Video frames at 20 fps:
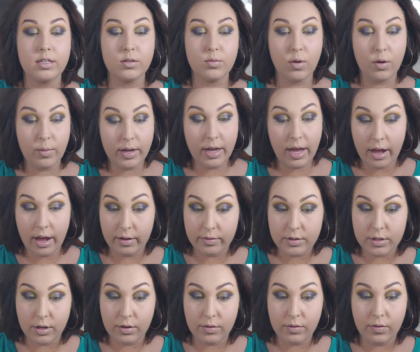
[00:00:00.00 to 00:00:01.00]
is what we have
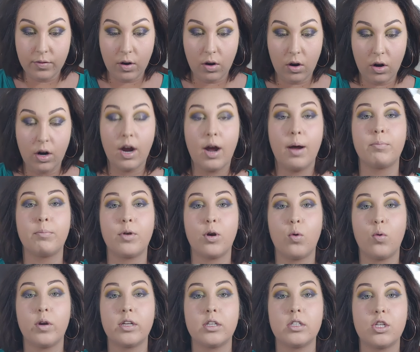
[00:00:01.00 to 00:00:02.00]
so far. I'm
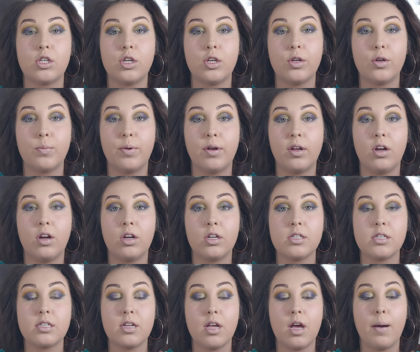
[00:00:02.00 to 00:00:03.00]
going to put
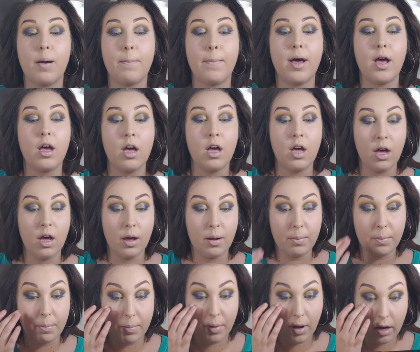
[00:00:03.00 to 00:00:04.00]
on some
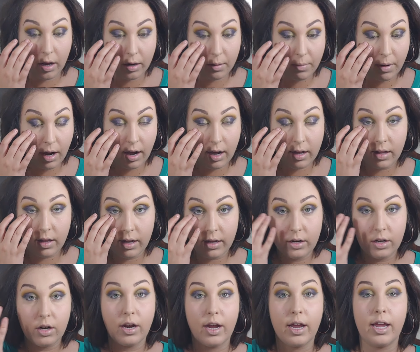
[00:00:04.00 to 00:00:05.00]
bottom
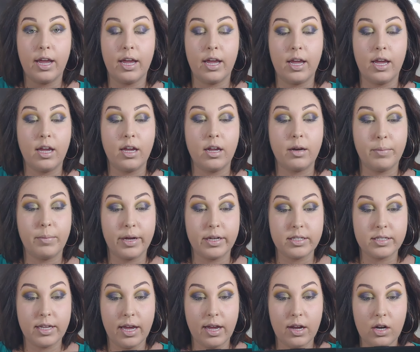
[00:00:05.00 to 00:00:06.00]
eyeliner and
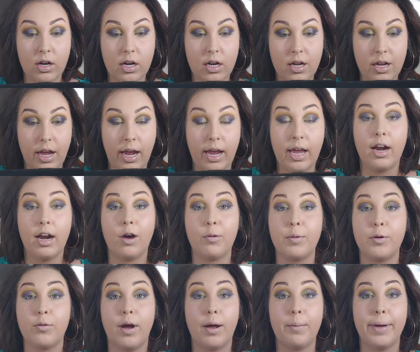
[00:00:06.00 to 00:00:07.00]
mascara, and I'll
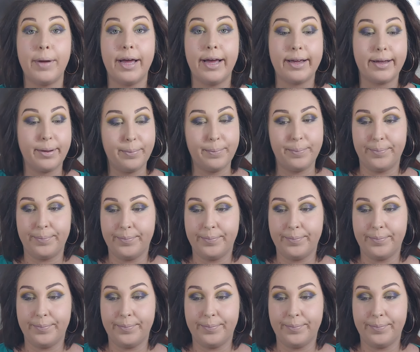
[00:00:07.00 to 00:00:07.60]
be right back.